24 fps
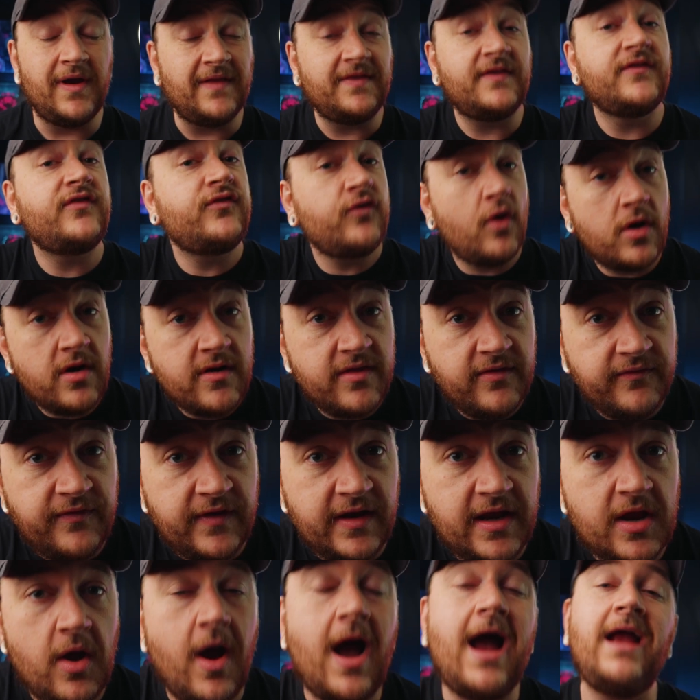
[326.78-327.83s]
at the start of the
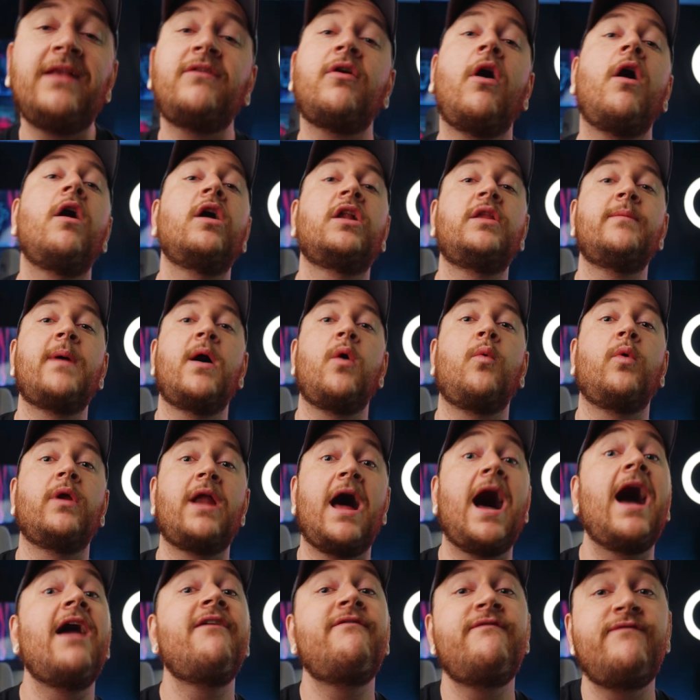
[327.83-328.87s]
video, I talked about what
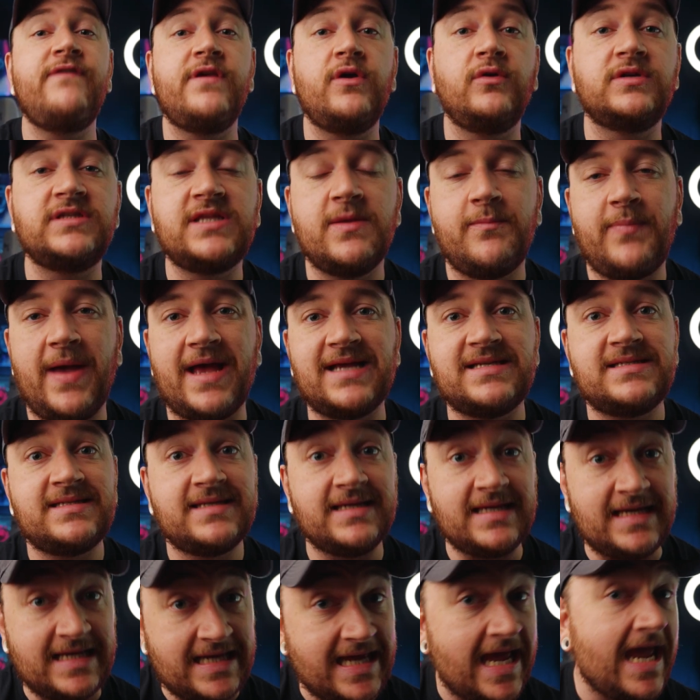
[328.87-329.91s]
I feel is the
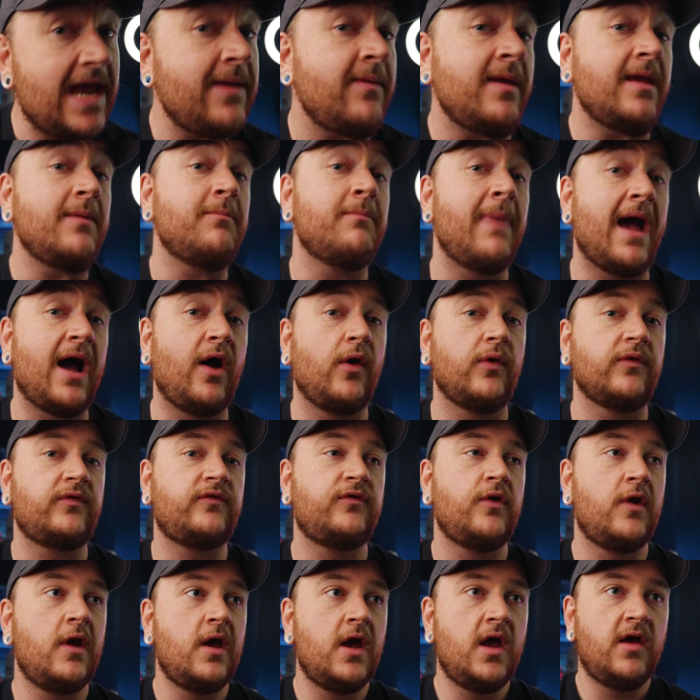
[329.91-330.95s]
best gaming
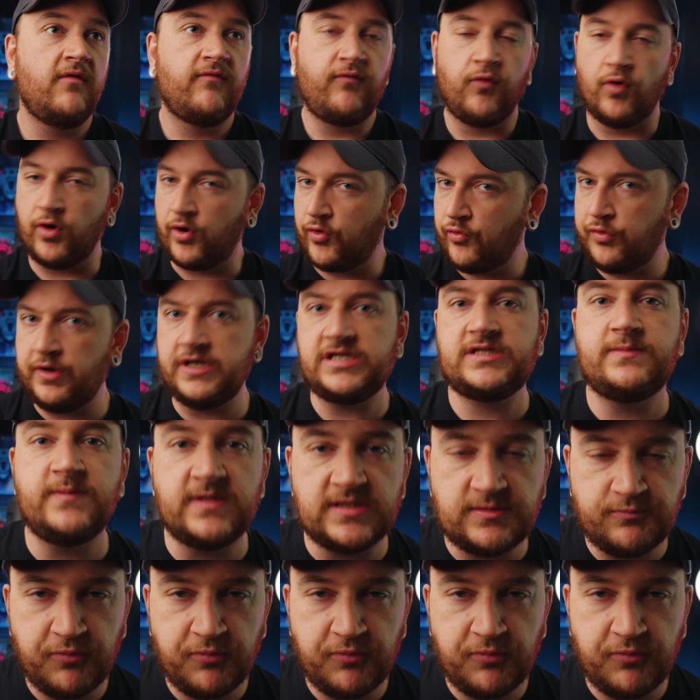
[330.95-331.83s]
mouse for a Christmas